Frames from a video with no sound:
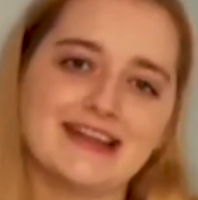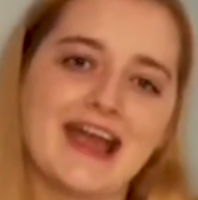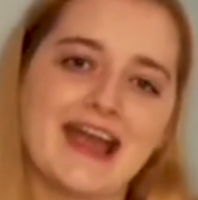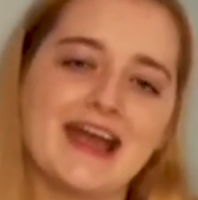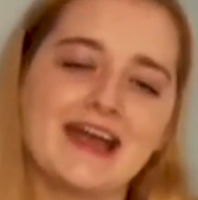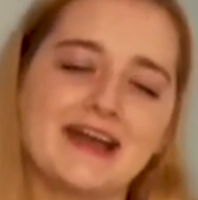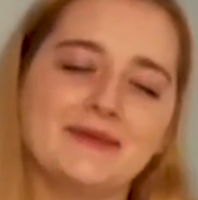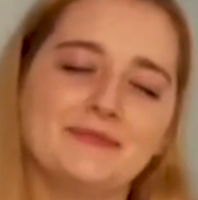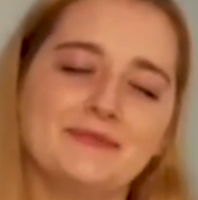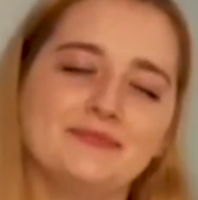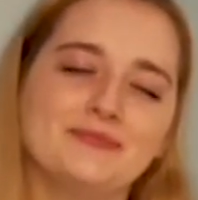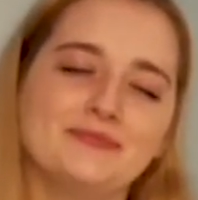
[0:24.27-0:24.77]

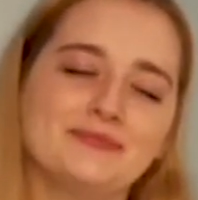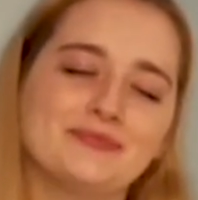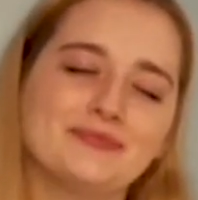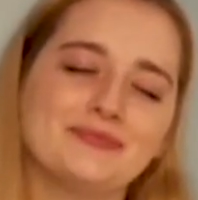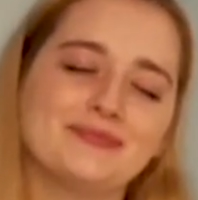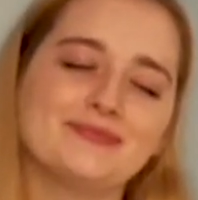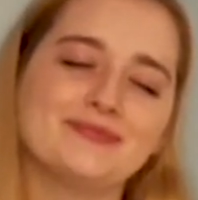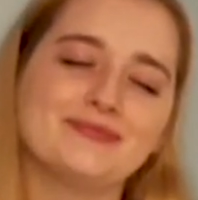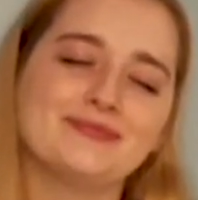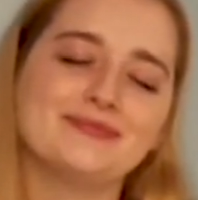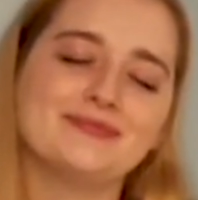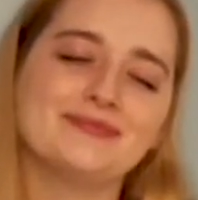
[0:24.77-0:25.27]
Um,
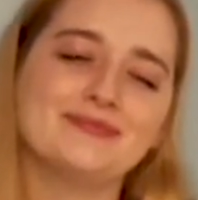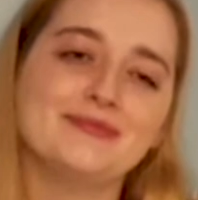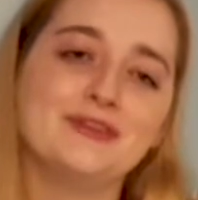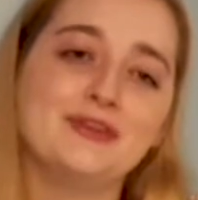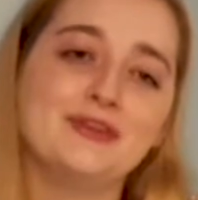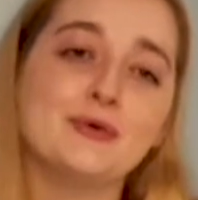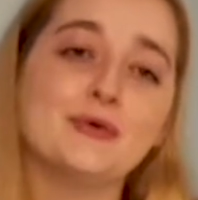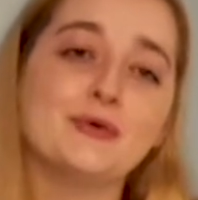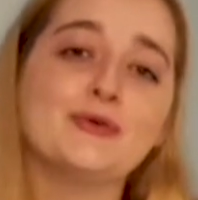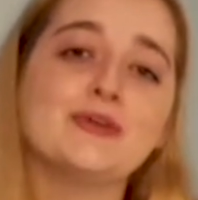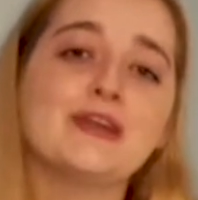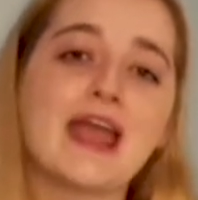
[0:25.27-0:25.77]

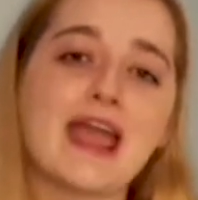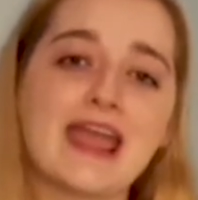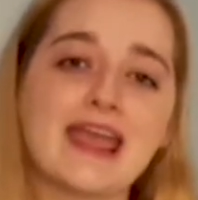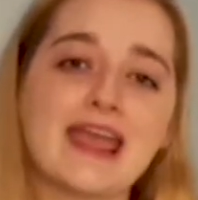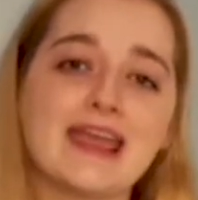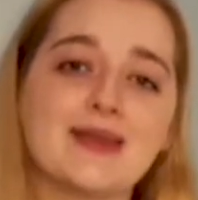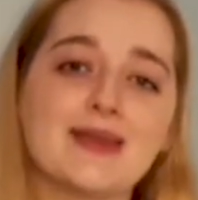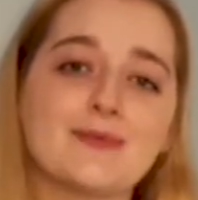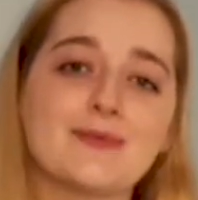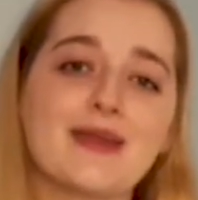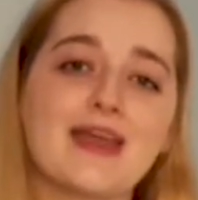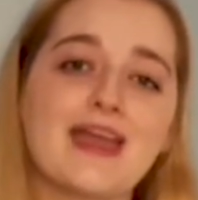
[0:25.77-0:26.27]
your
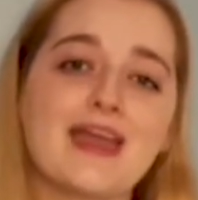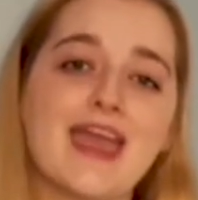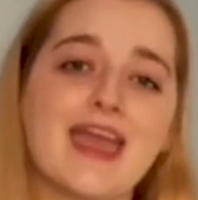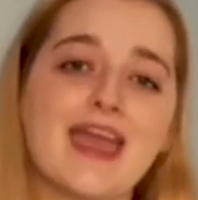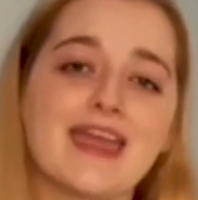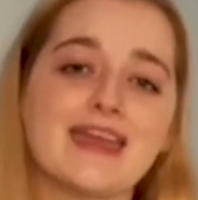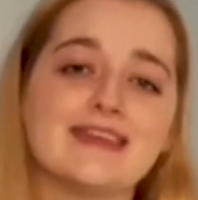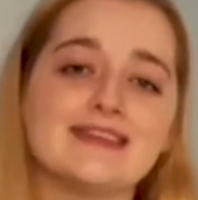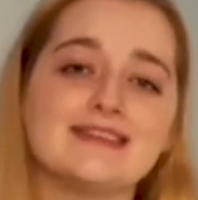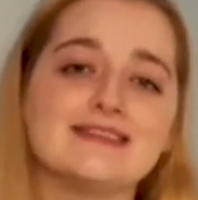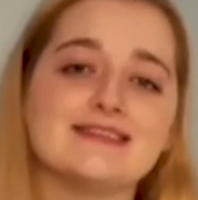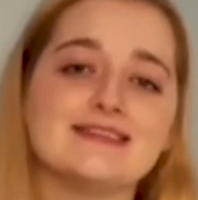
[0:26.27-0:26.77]
Name
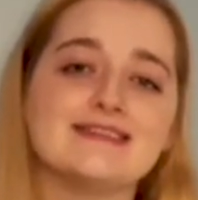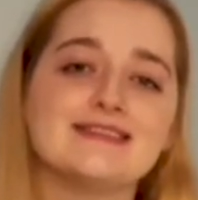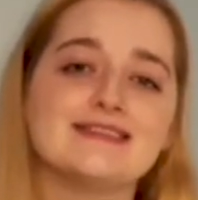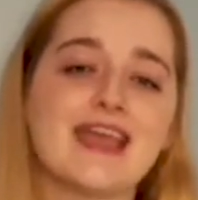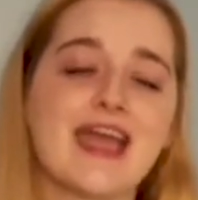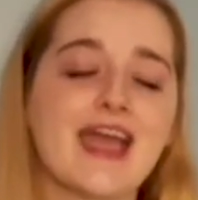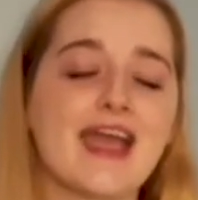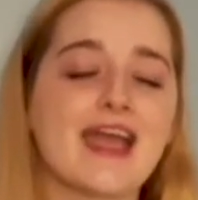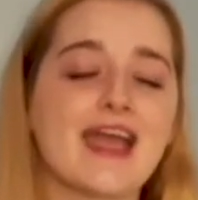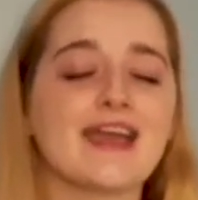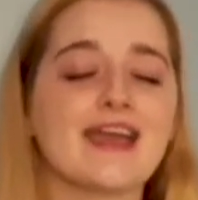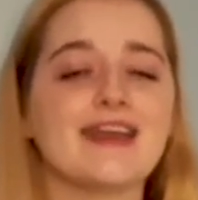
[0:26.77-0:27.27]
is
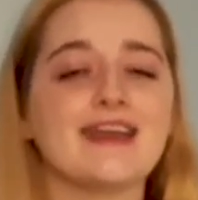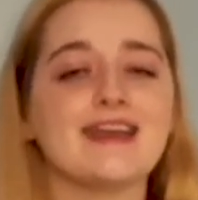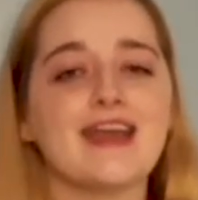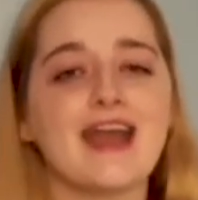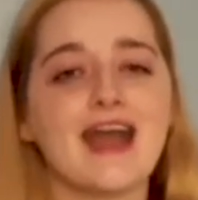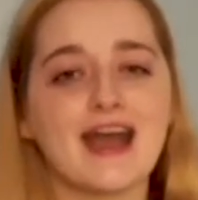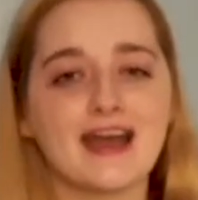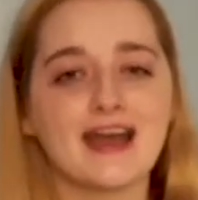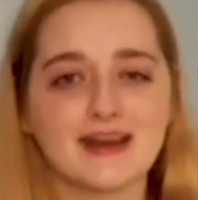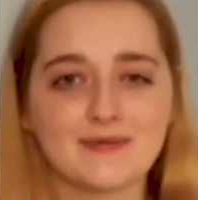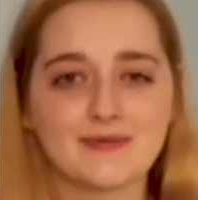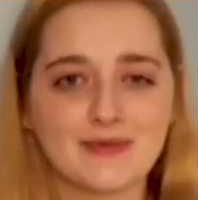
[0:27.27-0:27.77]
a
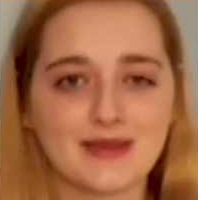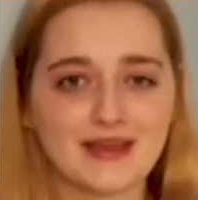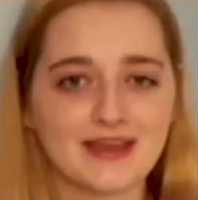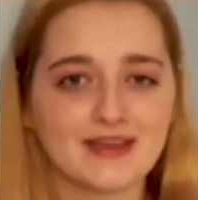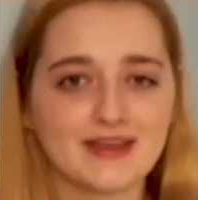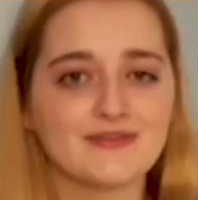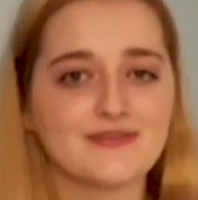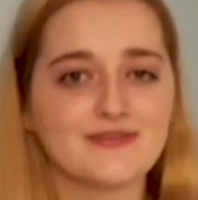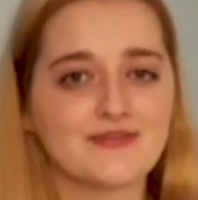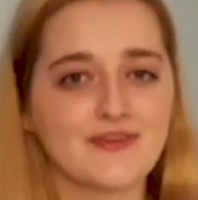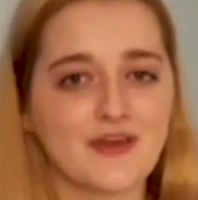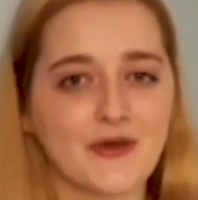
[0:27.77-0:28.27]
anime
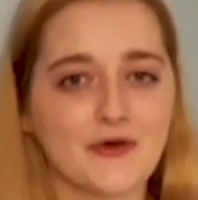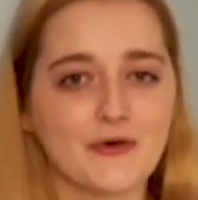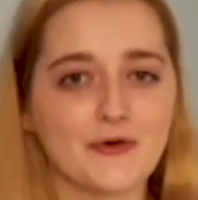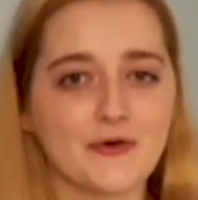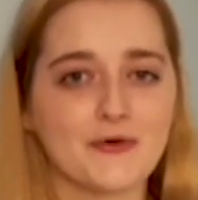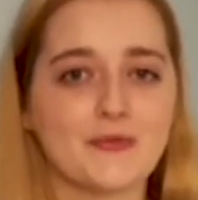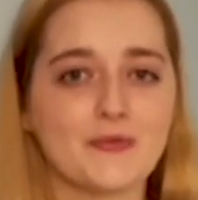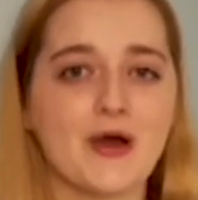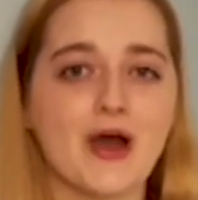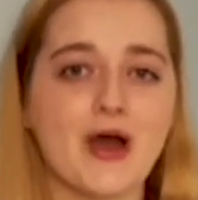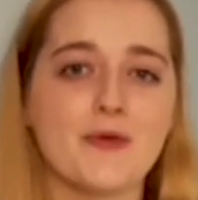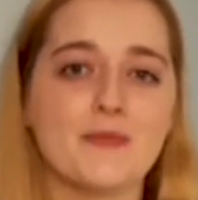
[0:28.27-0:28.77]

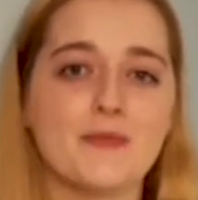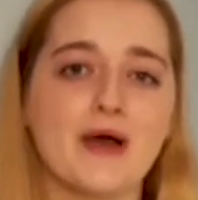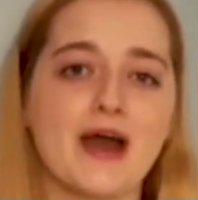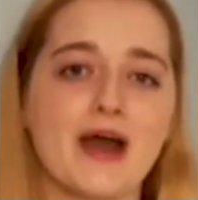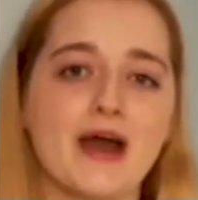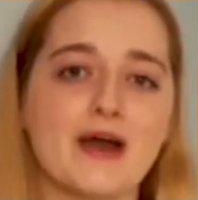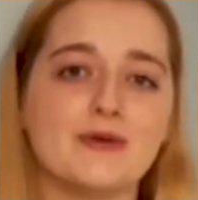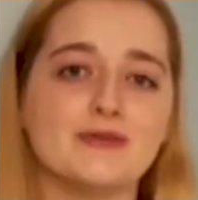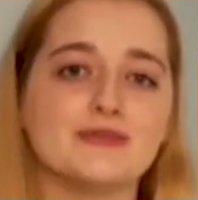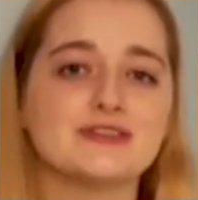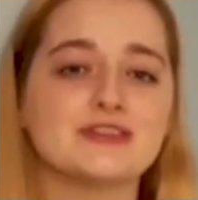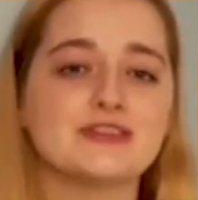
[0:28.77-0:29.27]
film
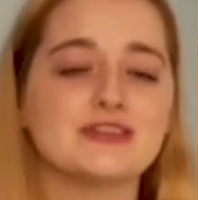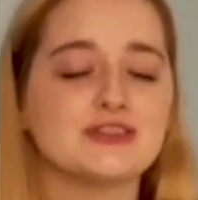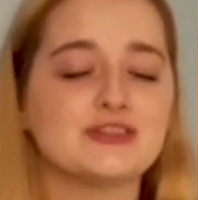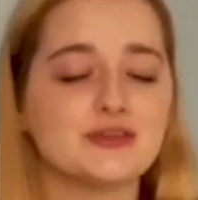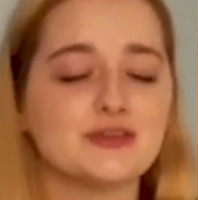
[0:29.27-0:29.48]
about two